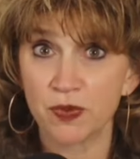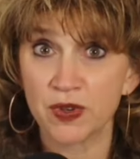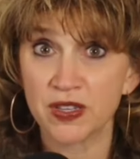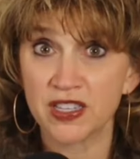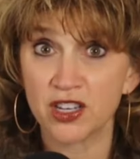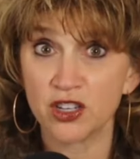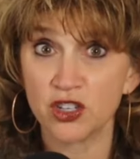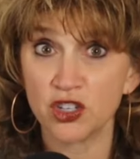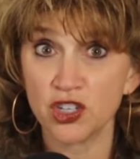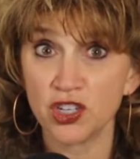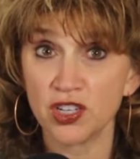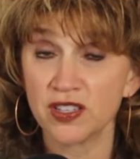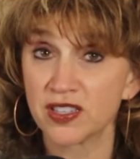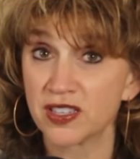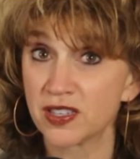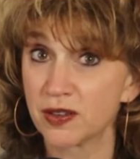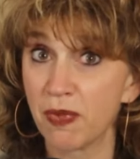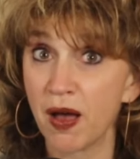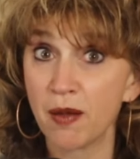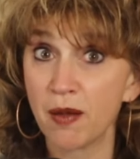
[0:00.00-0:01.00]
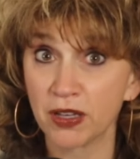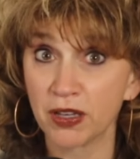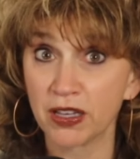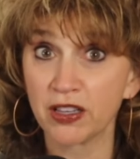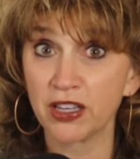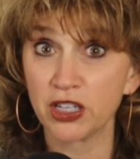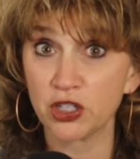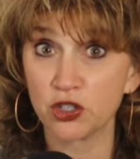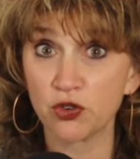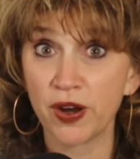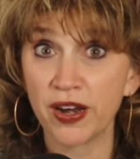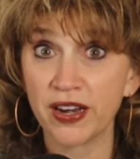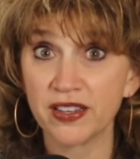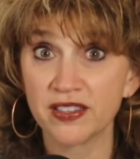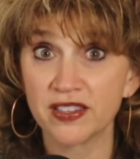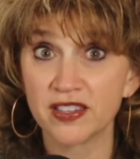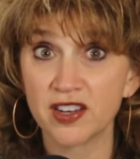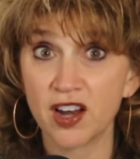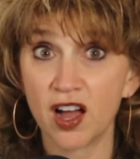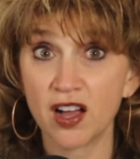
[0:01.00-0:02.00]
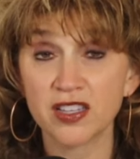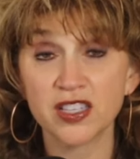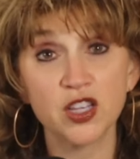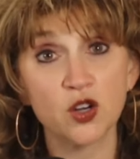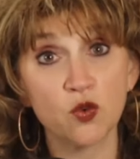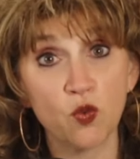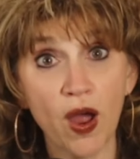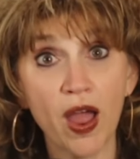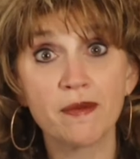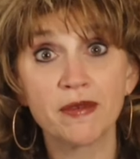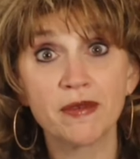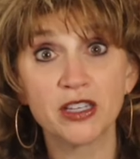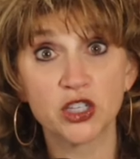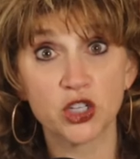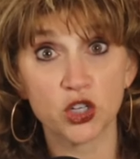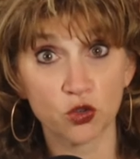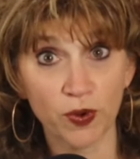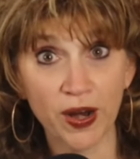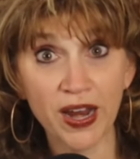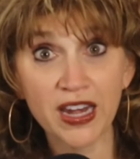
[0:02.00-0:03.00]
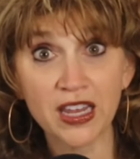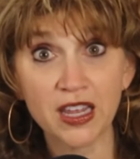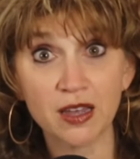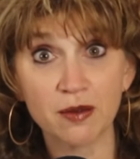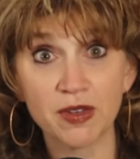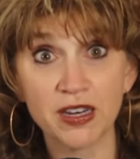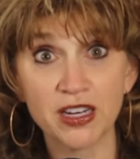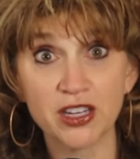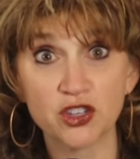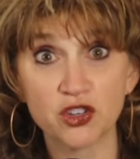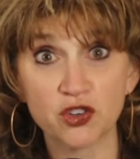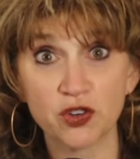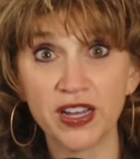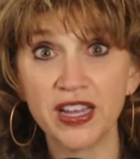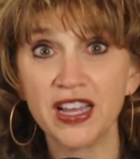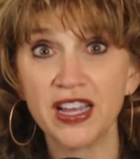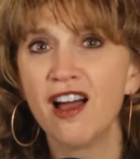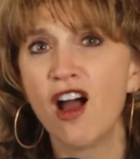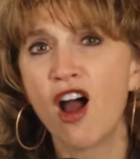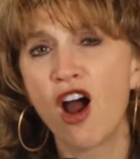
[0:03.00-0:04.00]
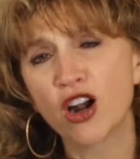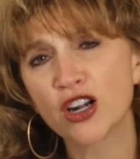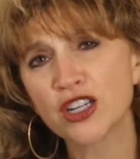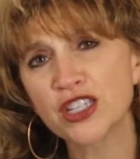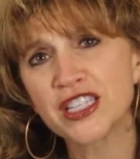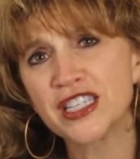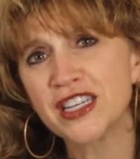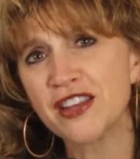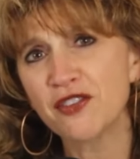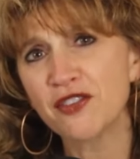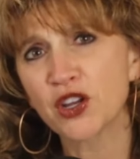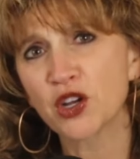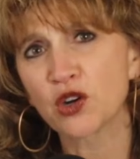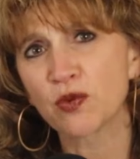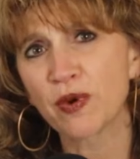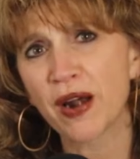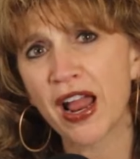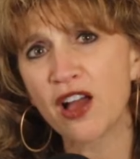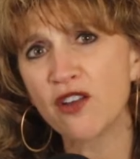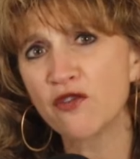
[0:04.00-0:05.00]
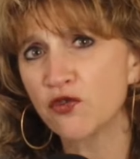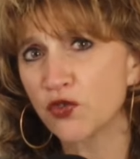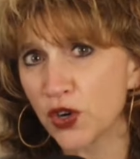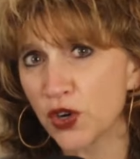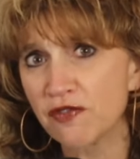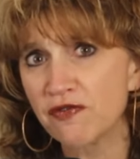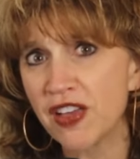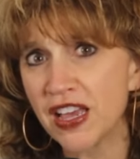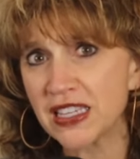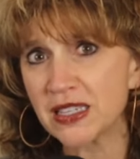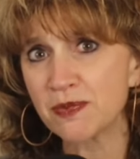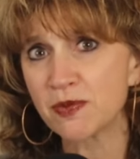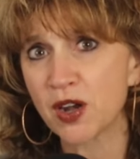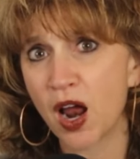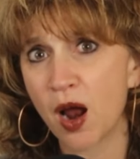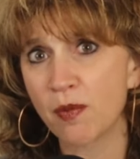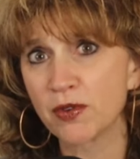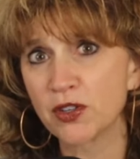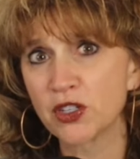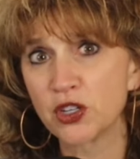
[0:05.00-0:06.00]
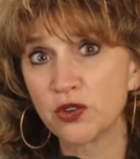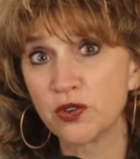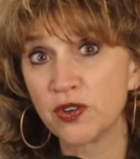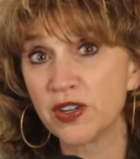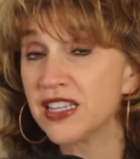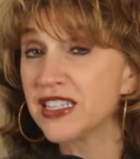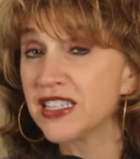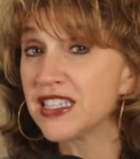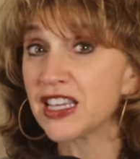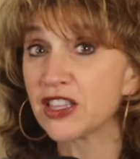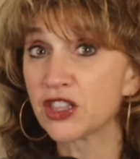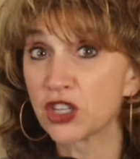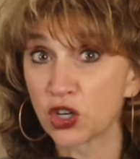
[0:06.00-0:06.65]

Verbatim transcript: position in some publicly traded stocks in Wyoming's uranium industry are sniffing around for investment opportunities in the